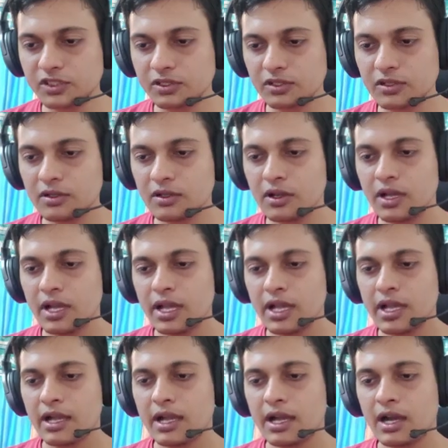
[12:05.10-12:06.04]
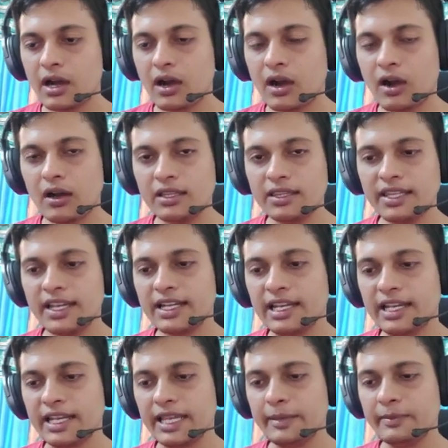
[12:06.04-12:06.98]
So on
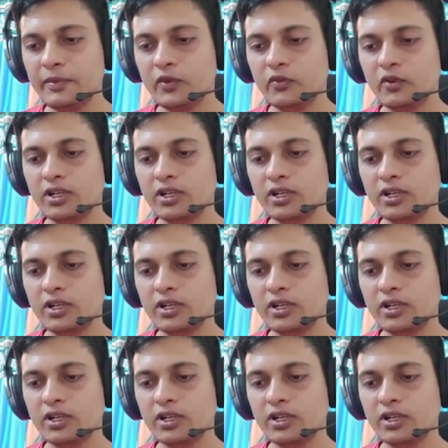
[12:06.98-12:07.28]
that name,